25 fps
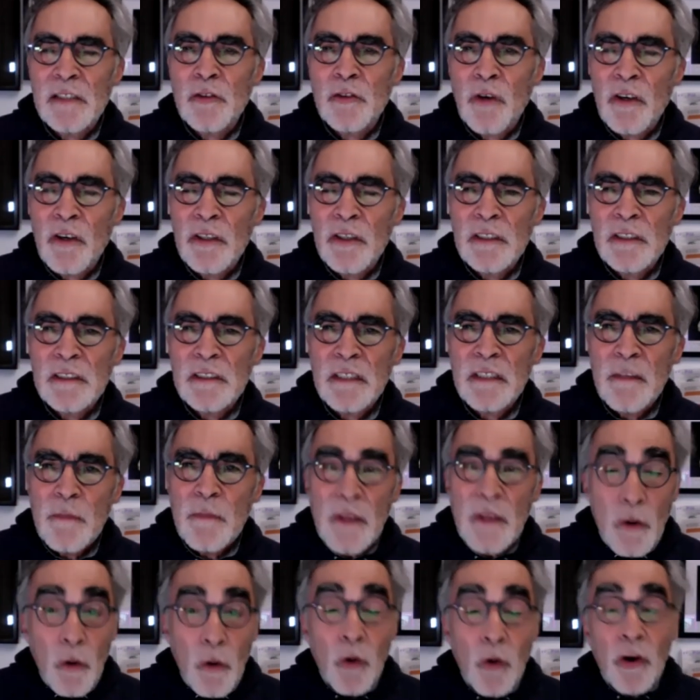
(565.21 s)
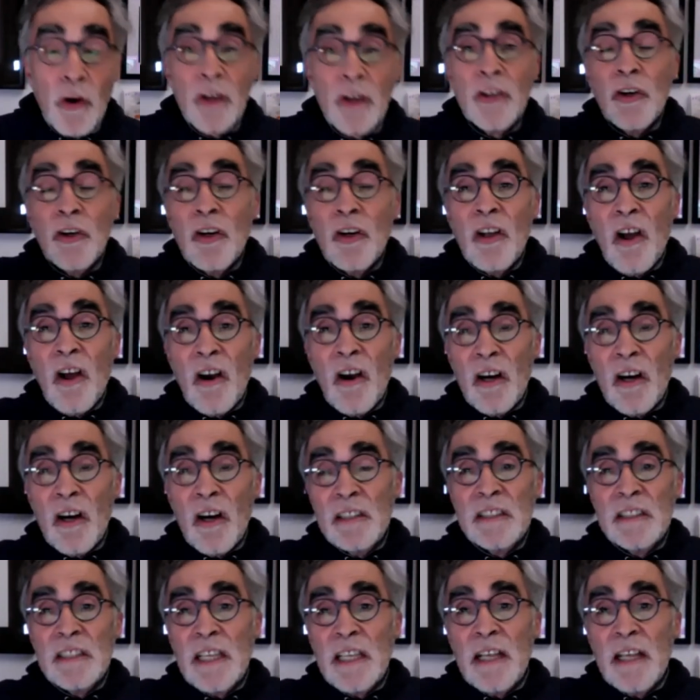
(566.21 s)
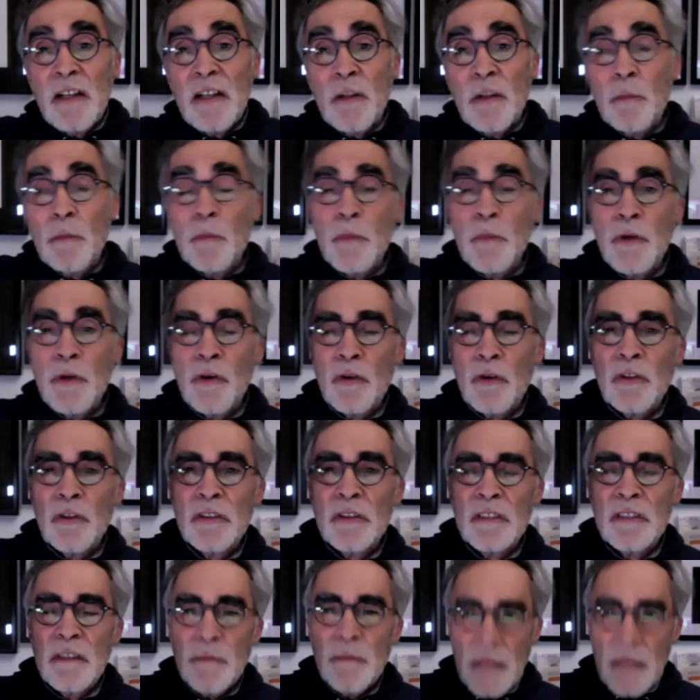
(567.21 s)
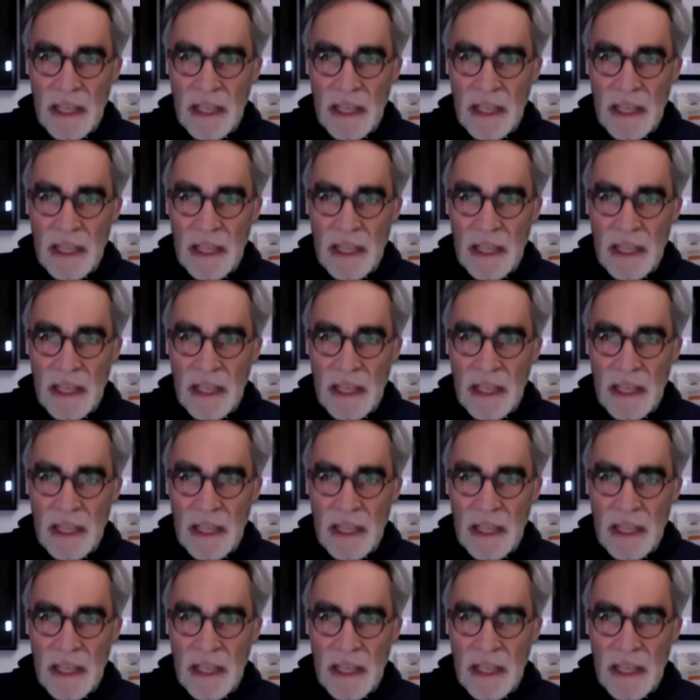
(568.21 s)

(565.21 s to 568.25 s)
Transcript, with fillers: drawings, or on mm-hmm. your large scale murals.